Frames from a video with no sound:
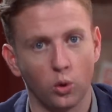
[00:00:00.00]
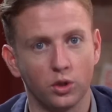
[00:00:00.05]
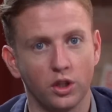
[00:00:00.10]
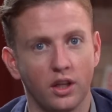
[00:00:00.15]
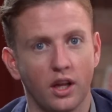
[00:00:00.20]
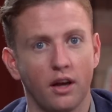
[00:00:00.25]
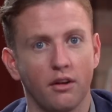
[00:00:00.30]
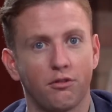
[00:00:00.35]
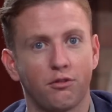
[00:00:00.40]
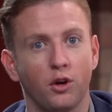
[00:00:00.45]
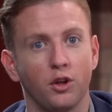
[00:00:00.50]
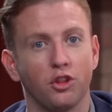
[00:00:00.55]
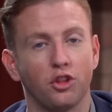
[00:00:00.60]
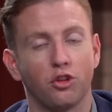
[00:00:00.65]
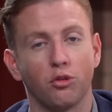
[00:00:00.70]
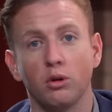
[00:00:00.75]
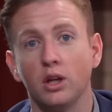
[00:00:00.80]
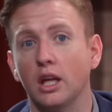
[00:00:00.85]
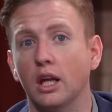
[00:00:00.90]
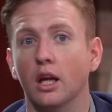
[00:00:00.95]
holding that front
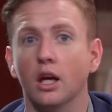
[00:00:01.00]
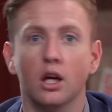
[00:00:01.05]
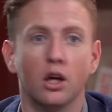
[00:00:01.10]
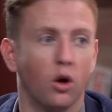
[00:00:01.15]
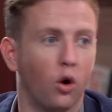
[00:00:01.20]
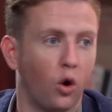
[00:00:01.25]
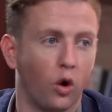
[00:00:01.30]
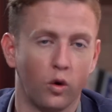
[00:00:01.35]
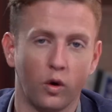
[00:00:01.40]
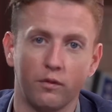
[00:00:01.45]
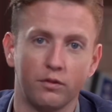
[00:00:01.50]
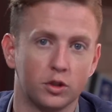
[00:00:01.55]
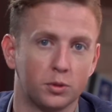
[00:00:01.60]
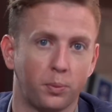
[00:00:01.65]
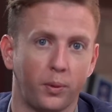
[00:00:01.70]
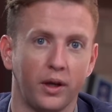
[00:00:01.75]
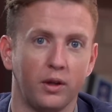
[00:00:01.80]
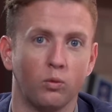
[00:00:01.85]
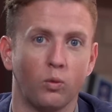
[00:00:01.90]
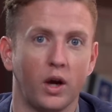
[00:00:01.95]
three, or whoever's
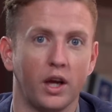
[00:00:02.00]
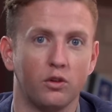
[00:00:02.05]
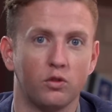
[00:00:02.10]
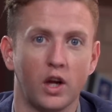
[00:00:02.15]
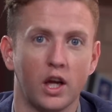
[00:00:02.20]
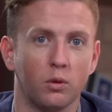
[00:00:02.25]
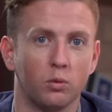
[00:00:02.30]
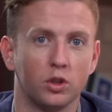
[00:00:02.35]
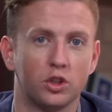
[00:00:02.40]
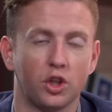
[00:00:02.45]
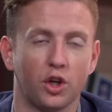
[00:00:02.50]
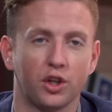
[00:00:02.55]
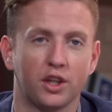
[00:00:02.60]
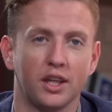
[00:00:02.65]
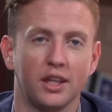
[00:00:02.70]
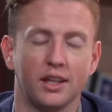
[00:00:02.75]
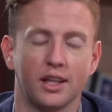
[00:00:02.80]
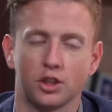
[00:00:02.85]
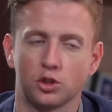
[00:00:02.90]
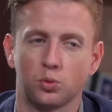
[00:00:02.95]
playing wide right would
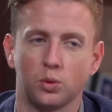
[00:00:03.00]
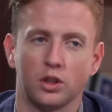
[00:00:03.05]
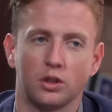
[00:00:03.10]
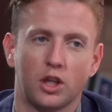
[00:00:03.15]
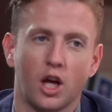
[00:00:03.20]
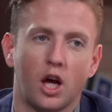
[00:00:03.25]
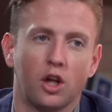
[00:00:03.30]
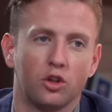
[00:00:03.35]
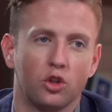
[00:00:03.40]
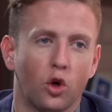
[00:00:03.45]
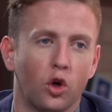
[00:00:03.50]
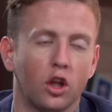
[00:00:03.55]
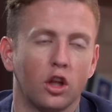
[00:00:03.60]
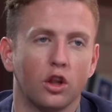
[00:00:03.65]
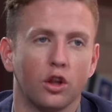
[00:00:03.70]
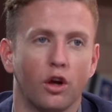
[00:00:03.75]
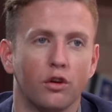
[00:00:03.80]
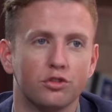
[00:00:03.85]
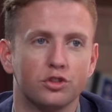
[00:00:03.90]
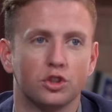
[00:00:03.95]
tuck in. That's what Guardiola
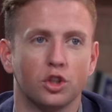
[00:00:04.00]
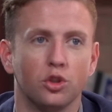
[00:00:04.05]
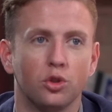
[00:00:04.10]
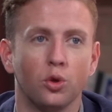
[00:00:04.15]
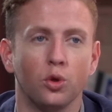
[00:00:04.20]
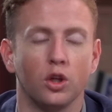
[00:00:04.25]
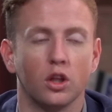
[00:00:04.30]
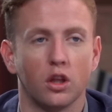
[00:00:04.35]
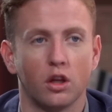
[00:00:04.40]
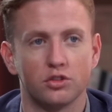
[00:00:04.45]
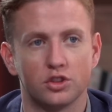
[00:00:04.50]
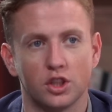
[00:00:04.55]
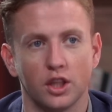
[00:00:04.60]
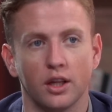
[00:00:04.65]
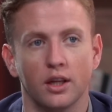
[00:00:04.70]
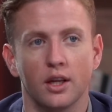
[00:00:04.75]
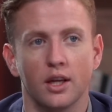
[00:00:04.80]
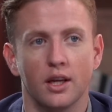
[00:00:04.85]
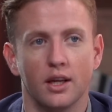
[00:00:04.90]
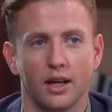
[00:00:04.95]
loves to do. He loves
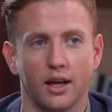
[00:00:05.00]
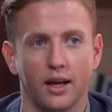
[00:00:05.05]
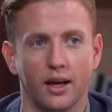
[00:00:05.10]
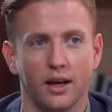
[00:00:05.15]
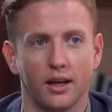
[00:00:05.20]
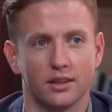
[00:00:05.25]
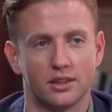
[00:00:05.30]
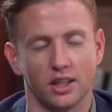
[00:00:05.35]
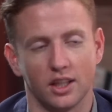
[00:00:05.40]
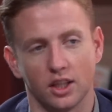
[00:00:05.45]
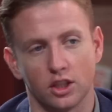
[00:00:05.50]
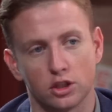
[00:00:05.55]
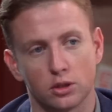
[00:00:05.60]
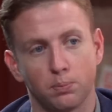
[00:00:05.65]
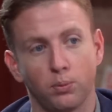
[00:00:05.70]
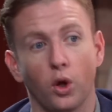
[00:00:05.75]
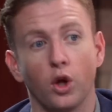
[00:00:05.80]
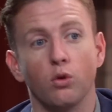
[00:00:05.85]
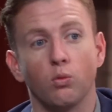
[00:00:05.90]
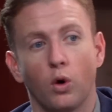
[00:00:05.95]
to
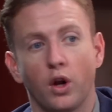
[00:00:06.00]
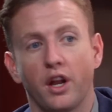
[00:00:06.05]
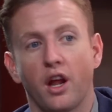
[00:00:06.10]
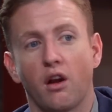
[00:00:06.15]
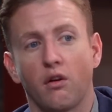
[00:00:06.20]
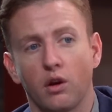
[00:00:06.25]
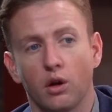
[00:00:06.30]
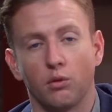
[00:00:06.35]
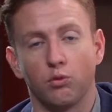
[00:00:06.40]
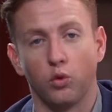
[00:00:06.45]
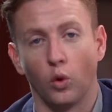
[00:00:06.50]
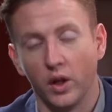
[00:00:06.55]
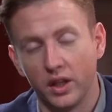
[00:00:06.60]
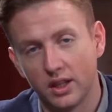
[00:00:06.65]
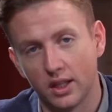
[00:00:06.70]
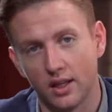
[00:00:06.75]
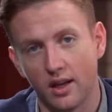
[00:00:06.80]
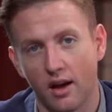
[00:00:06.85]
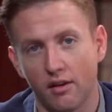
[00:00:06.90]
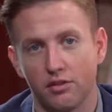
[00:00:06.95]
exploit one area of
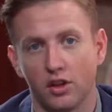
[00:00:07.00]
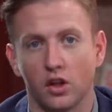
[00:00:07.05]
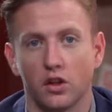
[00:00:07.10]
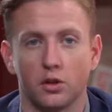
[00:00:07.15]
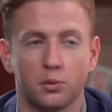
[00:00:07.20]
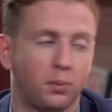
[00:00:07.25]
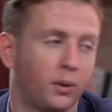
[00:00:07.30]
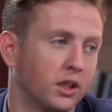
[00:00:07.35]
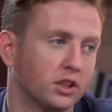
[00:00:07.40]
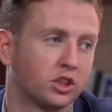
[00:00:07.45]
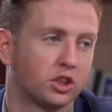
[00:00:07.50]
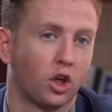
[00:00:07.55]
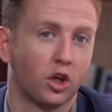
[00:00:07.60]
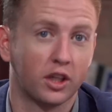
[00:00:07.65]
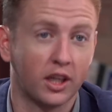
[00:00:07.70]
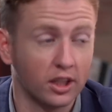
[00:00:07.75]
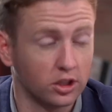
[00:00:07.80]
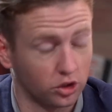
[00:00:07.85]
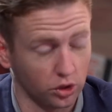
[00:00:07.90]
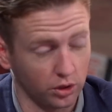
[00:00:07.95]
width and have the other players
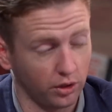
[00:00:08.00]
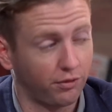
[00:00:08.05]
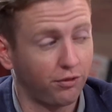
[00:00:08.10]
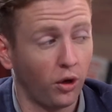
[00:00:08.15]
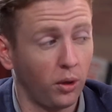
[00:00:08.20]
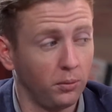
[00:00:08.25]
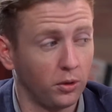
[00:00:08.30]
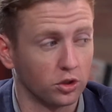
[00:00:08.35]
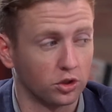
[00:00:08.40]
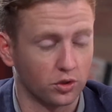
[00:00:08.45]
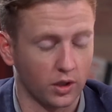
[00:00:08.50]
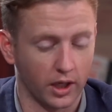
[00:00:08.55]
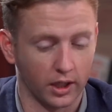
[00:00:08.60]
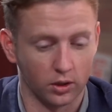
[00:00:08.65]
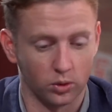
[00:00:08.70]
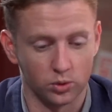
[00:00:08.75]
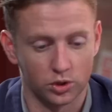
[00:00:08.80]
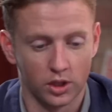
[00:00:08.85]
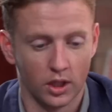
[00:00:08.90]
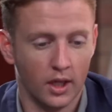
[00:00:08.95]
tuck in. So you form those
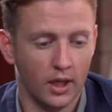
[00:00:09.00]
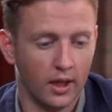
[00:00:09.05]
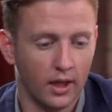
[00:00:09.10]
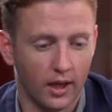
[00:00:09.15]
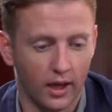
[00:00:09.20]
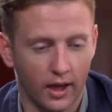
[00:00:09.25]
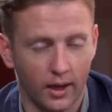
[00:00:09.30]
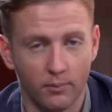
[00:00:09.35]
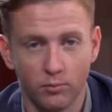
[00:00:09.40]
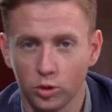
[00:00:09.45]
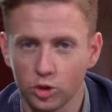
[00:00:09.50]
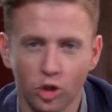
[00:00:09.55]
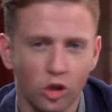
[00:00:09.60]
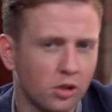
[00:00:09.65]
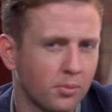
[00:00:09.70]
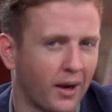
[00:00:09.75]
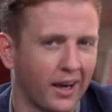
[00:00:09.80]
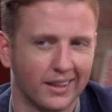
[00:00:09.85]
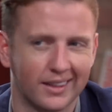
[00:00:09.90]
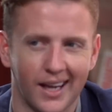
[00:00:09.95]
triangles. We'll
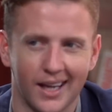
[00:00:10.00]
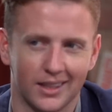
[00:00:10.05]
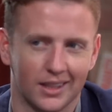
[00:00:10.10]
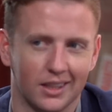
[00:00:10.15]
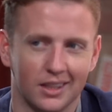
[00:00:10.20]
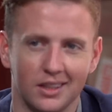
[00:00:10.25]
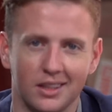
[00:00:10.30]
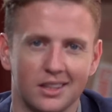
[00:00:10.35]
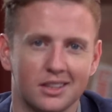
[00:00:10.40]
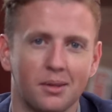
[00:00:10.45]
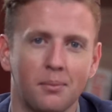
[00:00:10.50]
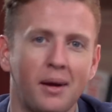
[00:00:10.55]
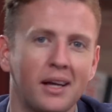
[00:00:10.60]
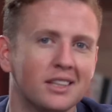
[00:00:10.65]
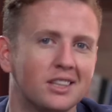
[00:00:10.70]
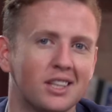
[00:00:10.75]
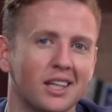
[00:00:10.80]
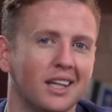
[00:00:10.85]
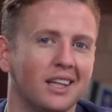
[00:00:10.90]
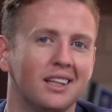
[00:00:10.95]
talk about it tactically. There's a
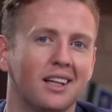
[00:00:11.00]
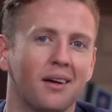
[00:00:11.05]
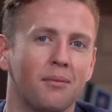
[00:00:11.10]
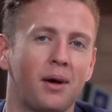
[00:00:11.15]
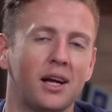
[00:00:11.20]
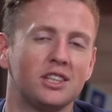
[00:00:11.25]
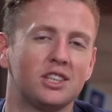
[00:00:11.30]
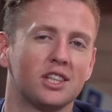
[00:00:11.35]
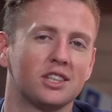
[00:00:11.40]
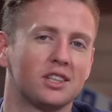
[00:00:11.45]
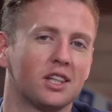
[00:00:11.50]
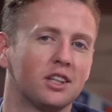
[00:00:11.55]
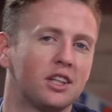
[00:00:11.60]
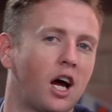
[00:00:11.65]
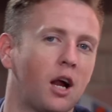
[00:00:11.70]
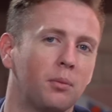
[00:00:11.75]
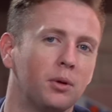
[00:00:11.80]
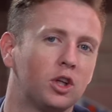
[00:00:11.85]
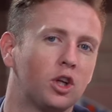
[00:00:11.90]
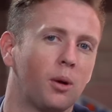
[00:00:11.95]
Manchester
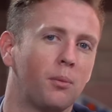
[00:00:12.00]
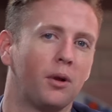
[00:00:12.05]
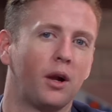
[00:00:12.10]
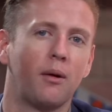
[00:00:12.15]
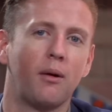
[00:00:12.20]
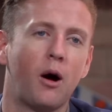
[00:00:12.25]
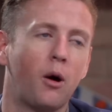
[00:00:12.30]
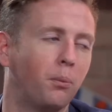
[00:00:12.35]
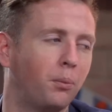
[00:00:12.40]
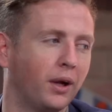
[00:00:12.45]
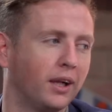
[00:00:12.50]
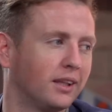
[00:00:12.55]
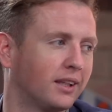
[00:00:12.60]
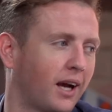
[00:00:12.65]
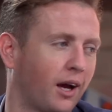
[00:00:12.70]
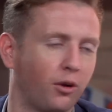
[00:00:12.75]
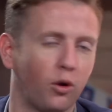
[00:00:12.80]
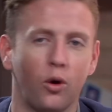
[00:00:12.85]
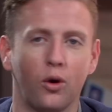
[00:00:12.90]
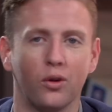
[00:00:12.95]
derby coming out. I'll break
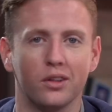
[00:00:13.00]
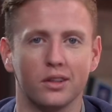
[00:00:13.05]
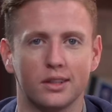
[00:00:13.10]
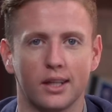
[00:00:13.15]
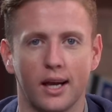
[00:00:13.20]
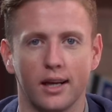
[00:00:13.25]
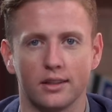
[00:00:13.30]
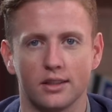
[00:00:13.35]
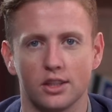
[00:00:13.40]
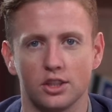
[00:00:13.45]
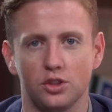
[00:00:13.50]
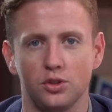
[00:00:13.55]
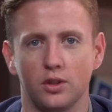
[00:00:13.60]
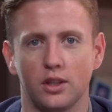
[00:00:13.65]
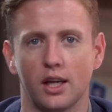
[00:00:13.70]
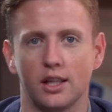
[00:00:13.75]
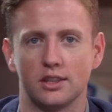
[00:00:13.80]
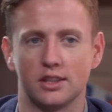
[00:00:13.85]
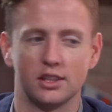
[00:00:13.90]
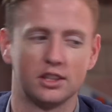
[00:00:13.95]
down all the tactics, and
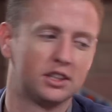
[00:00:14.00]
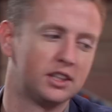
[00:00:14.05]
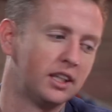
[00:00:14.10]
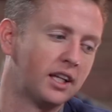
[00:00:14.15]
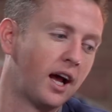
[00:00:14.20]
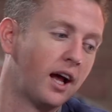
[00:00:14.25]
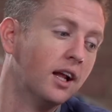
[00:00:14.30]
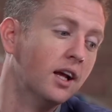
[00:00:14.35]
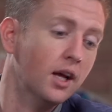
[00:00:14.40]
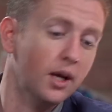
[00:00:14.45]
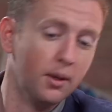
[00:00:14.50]
you guys can see that.